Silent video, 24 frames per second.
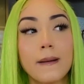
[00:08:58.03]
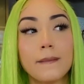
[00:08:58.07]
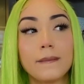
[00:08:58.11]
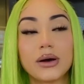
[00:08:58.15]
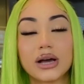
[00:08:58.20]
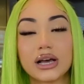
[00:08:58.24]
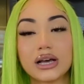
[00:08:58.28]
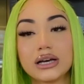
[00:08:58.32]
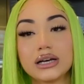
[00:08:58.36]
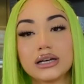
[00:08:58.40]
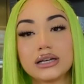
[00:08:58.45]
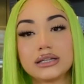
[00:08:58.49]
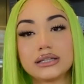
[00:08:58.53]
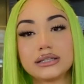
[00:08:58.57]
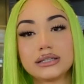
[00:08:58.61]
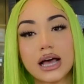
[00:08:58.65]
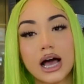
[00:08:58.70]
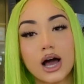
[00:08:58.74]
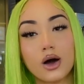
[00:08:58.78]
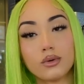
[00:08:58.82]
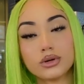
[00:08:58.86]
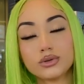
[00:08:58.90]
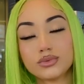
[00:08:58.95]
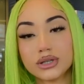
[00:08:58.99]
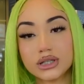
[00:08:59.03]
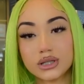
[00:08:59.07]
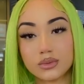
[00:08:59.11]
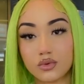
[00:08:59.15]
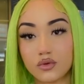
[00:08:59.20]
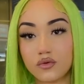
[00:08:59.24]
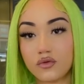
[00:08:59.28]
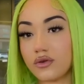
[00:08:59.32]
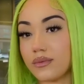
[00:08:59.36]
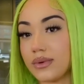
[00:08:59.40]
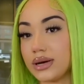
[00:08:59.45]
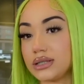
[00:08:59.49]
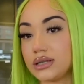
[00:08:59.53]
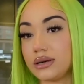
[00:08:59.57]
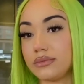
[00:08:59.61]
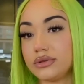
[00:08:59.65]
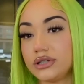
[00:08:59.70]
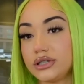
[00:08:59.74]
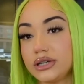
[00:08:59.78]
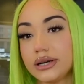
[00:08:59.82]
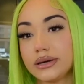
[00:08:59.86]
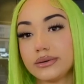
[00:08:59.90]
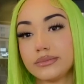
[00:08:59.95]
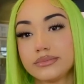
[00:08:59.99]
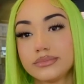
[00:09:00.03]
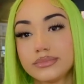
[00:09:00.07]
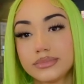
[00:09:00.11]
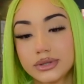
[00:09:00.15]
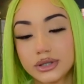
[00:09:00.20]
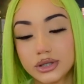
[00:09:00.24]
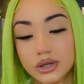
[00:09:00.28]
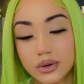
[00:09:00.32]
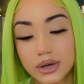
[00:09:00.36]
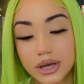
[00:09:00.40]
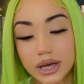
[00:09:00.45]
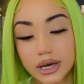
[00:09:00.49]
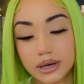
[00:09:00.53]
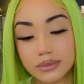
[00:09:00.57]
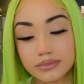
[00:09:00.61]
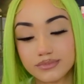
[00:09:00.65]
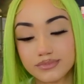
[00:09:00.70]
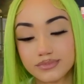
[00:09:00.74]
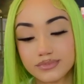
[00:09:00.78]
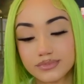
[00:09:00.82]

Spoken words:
because I always wanted to perform at Summer Jam. So yeah.